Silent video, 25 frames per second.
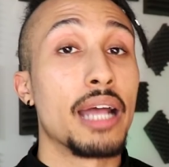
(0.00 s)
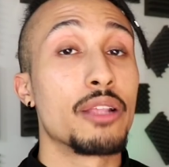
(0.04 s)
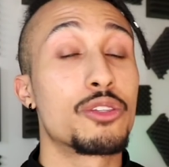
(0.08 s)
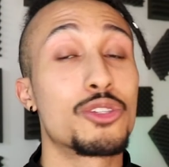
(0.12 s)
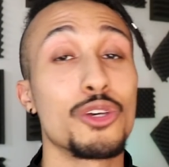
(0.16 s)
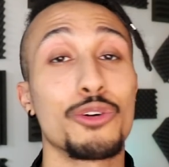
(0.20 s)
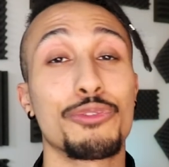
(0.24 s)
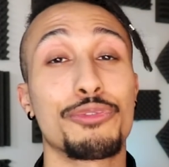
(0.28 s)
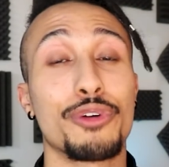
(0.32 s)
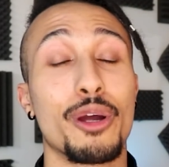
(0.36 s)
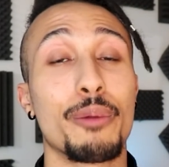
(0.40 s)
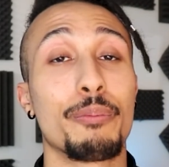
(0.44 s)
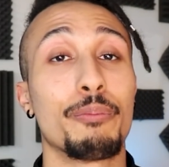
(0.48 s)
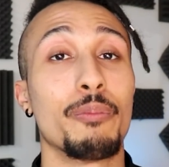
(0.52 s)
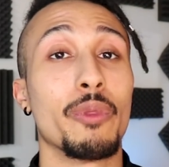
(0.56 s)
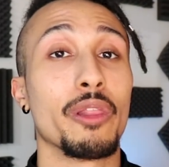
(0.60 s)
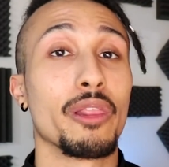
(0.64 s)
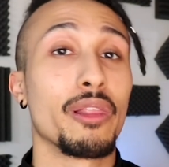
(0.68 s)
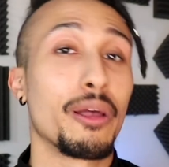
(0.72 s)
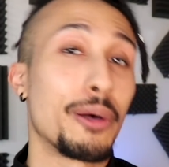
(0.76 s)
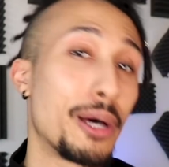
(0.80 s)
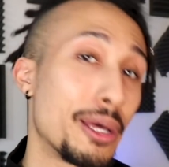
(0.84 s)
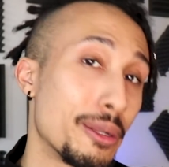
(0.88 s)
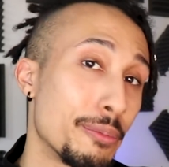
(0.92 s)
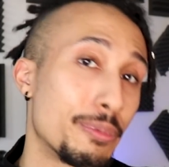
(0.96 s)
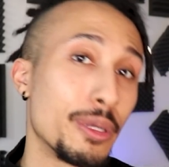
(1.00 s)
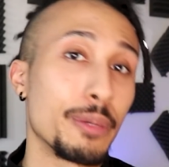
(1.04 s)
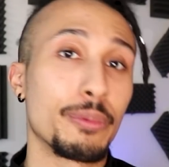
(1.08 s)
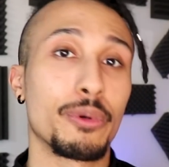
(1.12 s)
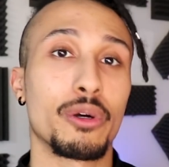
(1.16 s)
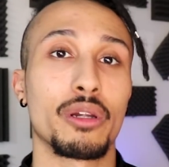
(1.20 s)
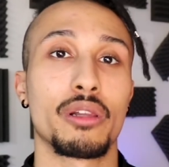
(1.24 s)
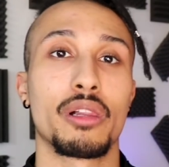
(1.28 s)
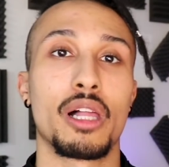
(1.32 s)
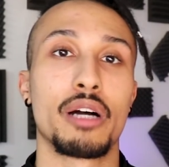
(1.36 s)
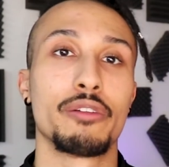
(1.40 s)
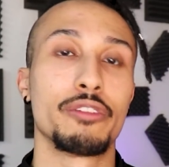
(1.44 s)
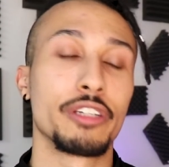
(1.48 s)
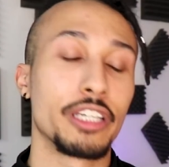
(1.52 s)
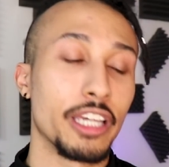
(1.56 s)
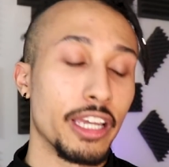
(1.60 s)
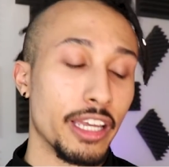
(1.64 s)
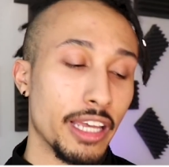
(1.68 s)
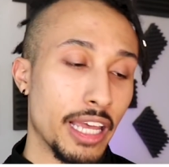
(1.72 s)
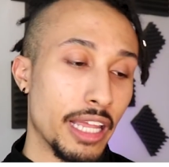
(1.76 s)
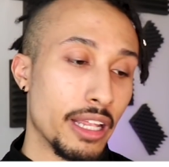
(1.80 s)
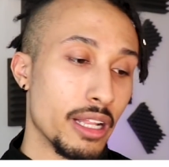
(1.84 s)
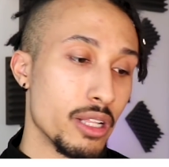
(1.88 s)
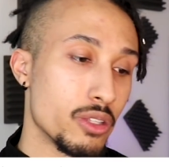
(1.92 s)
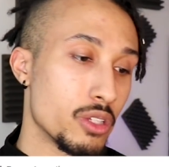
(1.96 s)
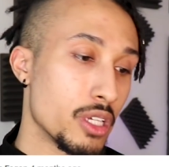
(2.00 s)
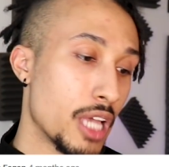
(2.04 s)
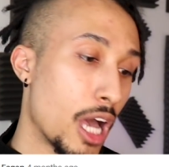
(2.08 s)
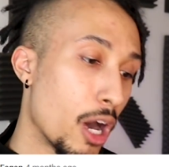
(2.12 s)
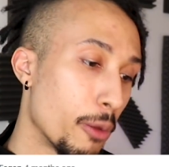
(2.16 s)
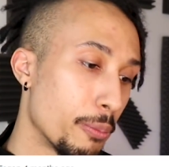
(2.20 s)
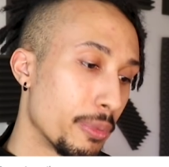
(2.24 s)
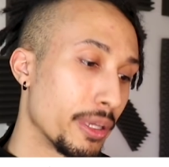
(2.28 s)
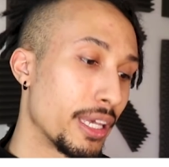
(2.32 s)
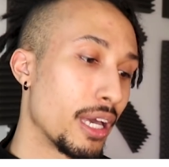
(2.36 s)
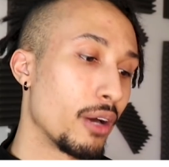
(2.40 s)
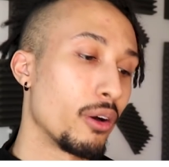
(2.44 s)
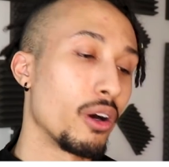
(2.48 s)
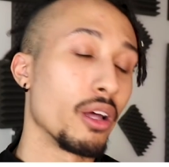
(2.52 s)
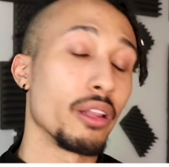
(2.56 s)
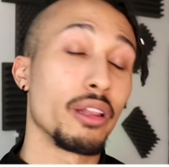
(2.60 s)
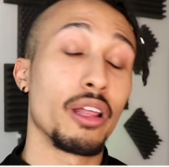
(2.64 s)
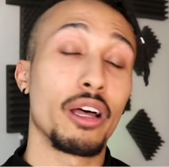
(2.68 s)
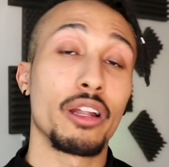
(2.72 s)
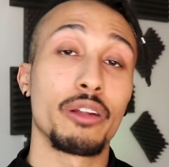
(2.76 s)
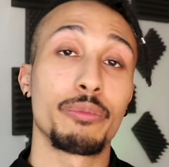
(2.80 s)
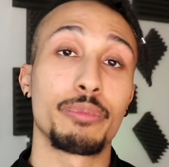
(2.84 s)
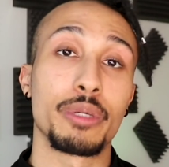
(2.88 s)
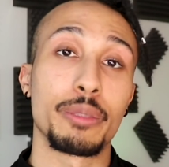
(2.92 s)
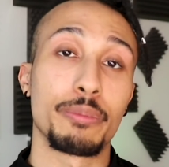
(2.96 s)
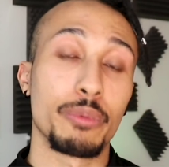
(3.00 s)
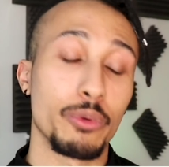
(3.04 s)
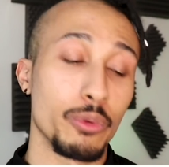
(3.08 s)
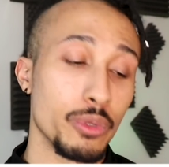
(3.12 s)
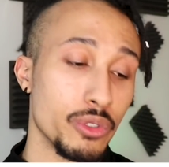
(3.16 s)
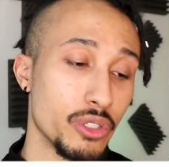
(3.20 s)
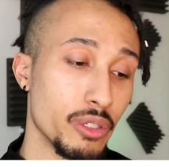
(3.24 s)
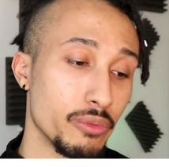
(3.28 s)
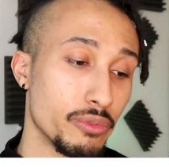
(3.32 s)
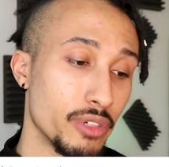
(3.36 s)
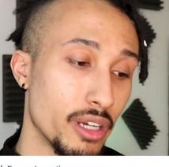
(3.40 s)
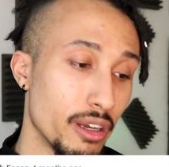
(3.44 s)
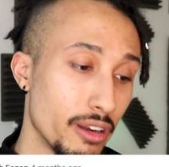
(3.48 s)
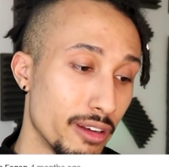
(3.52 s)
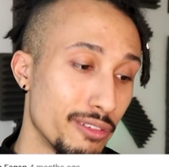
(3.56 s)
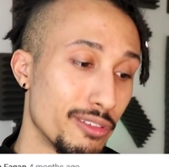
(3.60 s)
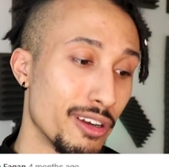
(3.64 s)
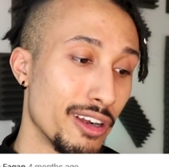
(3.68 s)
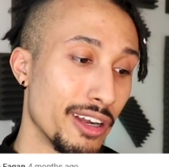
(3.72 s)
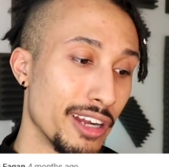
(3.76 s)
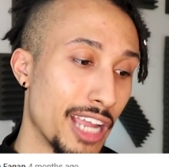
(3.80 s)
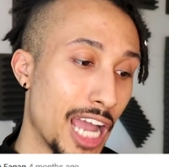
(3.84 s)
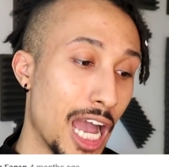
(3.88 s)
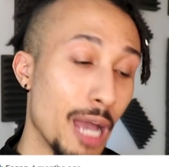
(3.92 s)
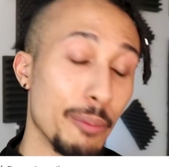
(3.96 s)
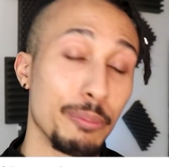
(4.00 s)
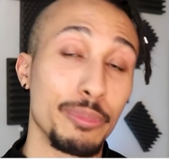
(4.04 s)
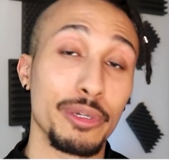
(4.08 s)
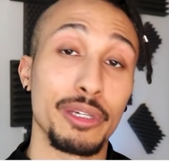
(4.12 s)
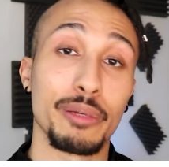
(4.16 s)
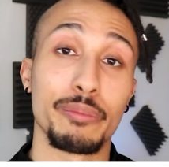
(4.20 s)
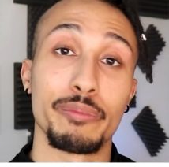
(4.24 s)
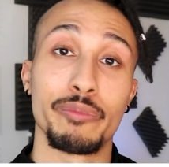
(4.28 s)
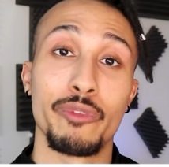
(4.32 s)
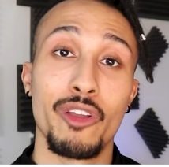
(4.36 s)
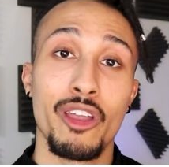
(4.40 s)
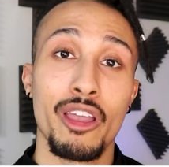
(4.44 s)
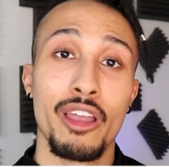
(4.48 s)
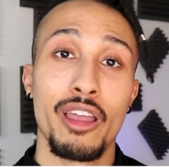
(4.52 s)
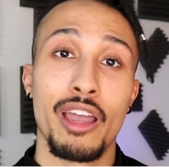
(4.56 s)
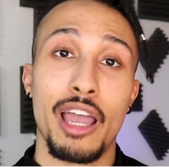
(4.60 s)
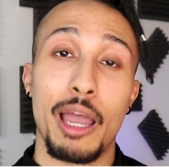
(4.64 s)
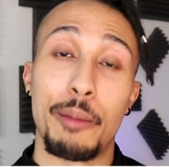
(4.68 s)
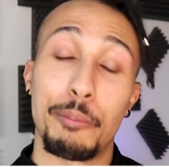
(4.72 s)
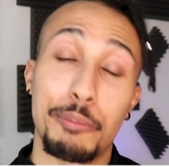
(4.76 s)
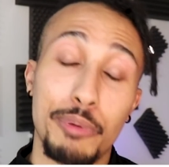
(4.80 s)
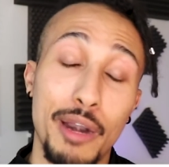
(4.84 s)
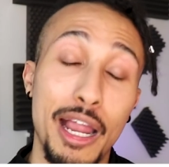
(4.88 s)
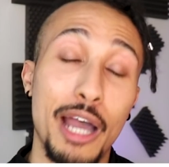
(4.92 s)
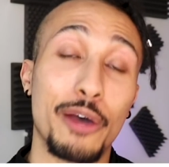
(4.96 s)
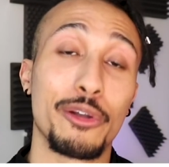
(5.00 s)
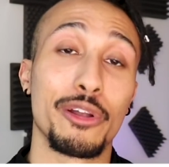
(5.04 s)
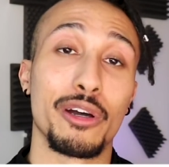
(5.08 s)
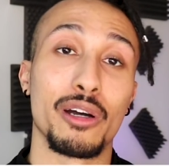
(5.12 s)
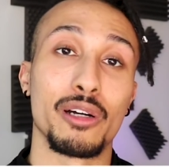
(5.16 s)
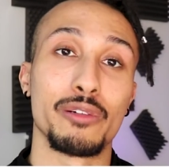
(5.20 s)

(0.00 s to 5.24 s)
And so far, a lot of people are loving it and it's helping out a lot of people, which I'm very, very happy and, and proud